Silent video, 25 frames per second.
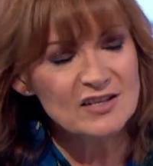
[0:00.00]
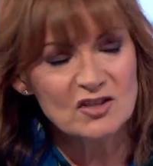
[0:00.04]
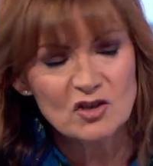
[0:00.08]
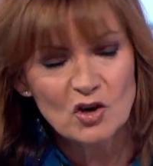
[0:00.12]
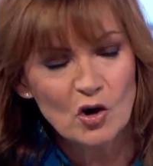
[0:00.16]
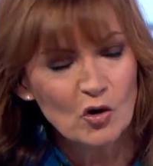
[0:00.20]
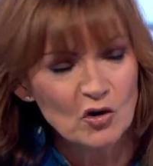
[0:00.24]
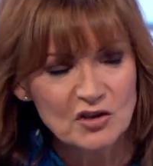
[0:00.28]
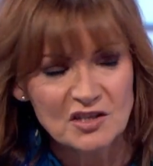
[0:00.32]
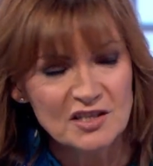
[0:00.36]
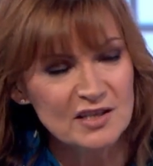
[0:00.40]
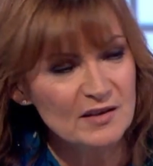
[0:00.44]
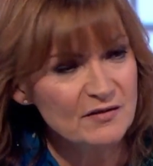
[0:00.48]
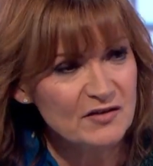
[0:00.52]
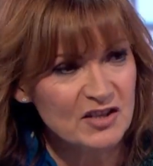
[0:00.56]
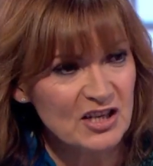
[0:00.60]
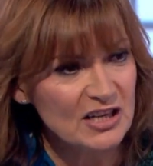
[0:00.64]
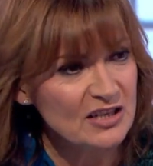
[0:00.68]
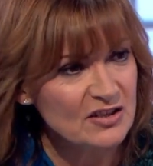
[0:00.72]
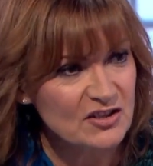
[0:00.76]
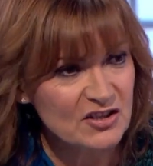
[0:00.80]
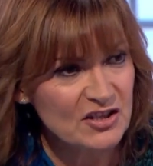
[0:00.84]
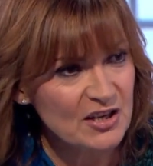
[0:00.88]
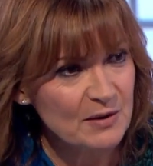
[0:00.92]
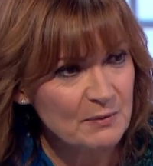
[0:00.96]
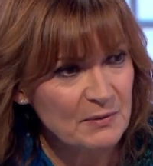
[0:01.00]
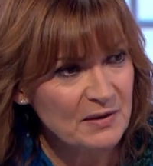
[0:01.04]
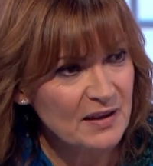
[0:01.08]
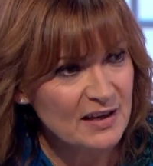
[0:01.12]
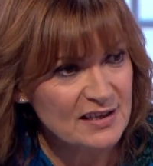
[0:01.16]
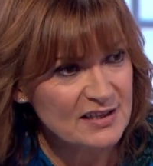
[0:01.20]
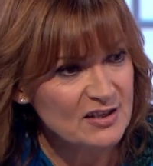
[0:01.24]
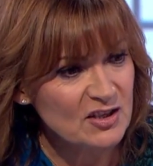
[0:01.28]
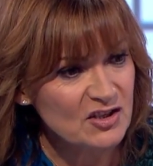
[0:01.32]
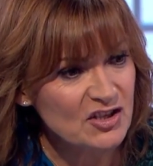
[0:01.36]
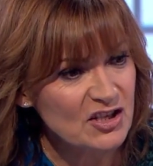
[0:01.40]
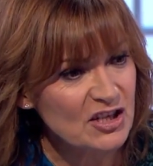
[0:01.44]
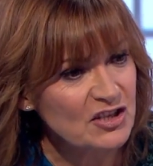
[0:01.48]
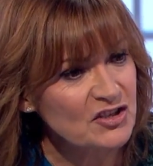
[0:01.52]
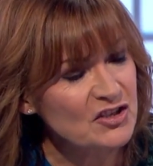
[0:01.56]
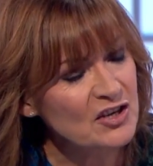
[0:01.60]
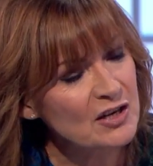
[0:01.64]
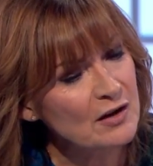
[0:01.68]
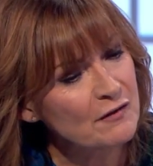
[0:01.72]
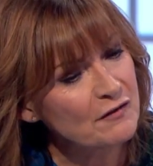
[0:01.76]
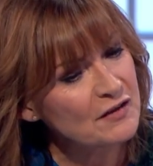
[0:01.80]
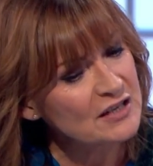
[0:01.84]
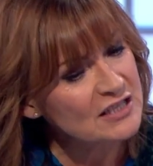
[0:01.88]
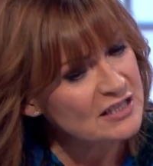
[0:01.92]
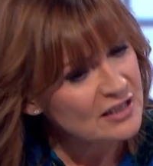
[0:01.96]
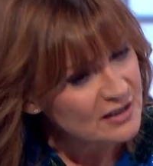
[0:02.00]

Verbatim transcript: it's got to have changed him in that situation. And if